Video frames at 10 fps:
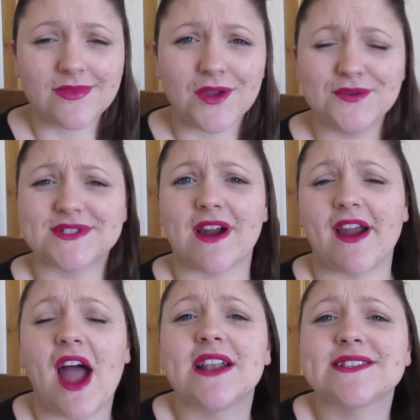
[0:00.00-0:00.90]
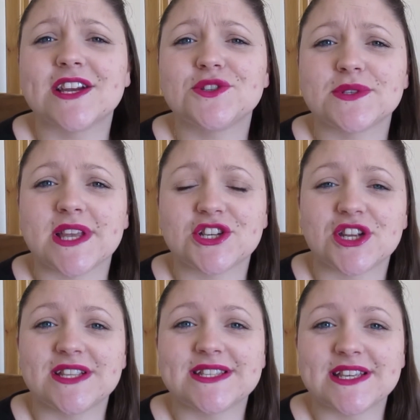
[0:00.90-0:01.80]
Oh, sorry, I had a scheduled
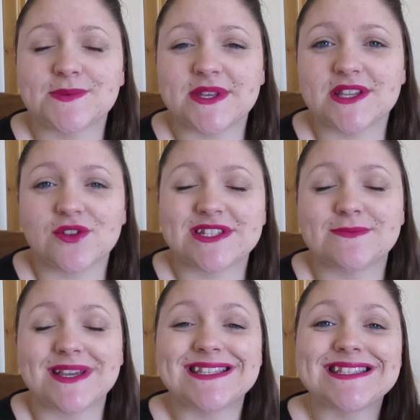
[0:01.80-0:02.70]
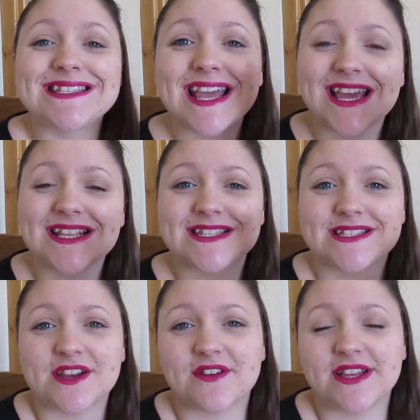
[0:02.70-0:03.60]
section six weeks ago. This is my second
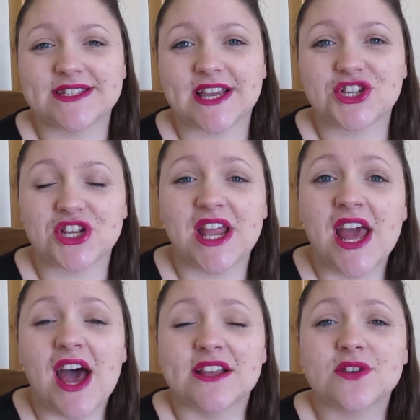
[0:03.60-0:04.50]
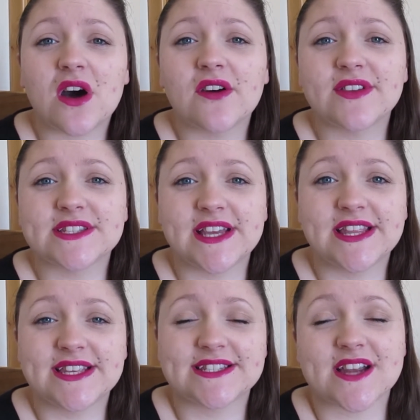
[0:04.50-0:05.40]
cesarean section. And so
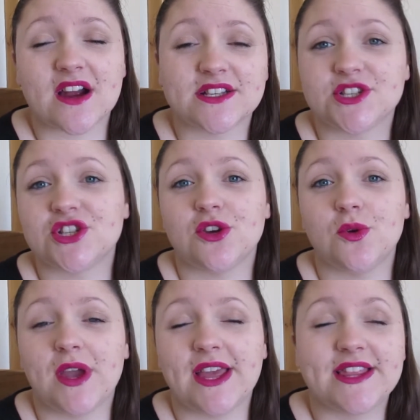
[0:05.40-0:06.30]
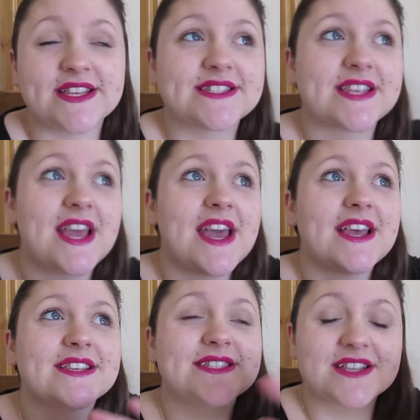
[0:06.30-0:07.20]
obviously this scar tissue, this
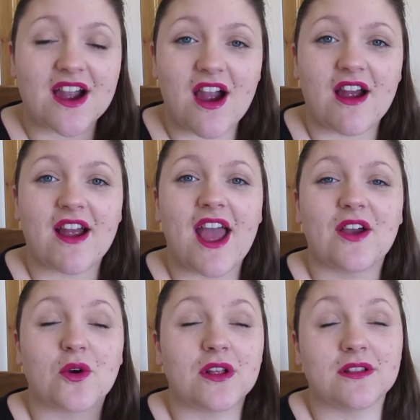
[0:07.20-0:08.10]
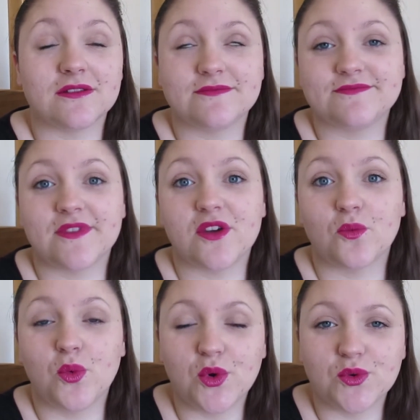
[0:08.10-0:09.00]
scar, well,
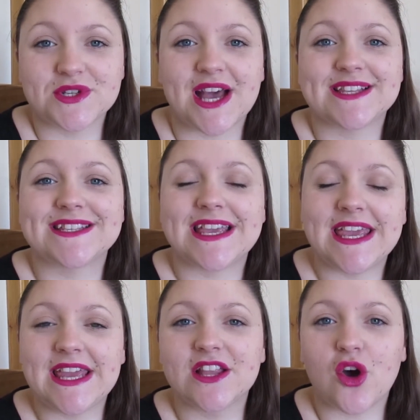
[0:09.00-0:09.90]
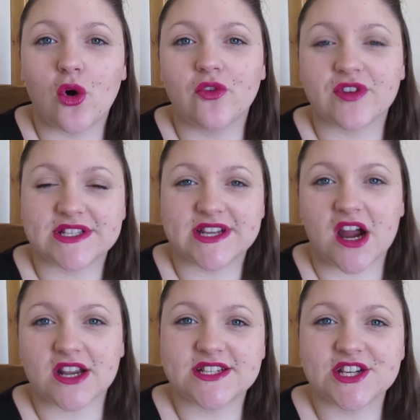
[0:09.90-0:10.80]
wound has to heal over
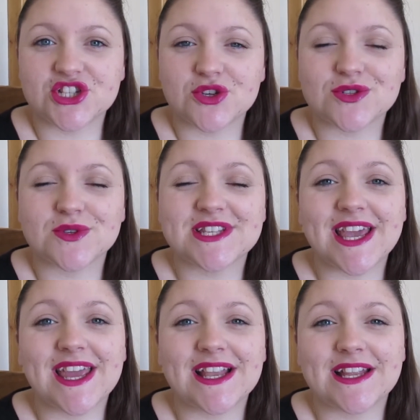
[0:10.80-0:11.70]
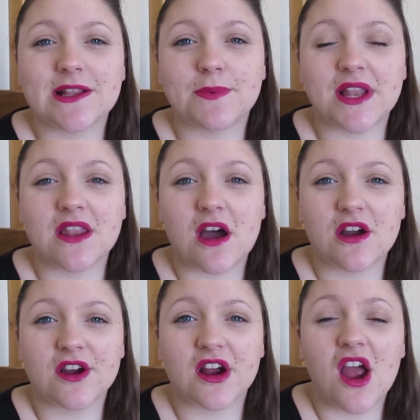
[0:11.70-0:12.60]
scar tissue so it's taking a little bit
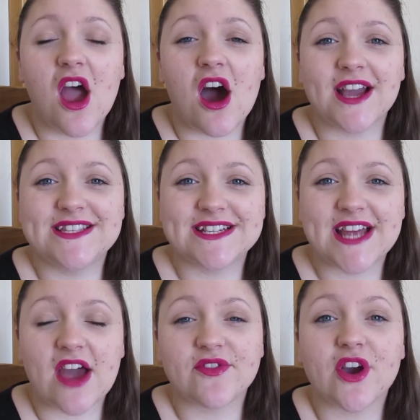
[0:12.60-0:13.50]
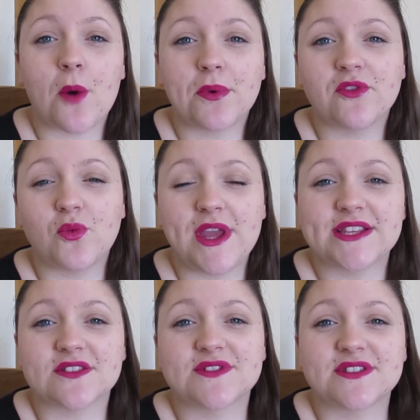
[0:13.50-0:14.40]
longer. I did have a couple of
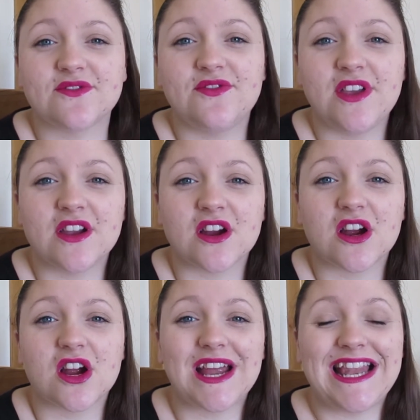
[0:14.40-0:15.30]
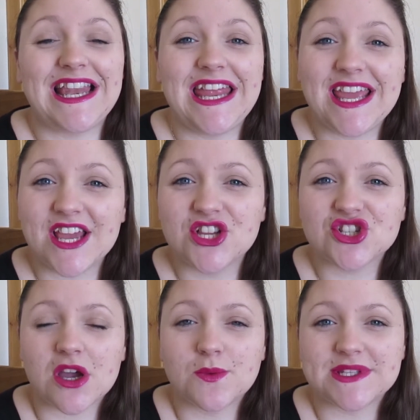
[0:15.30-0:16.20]
weeks of severe
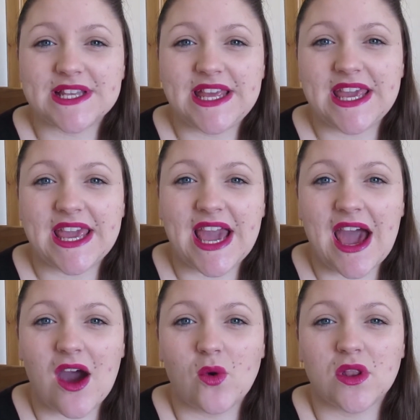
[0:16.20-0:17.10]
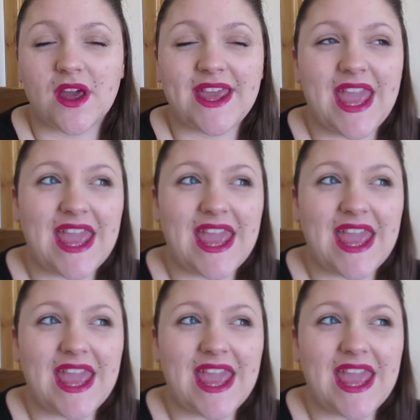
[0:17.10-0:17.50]
leakage. I was leaking out like a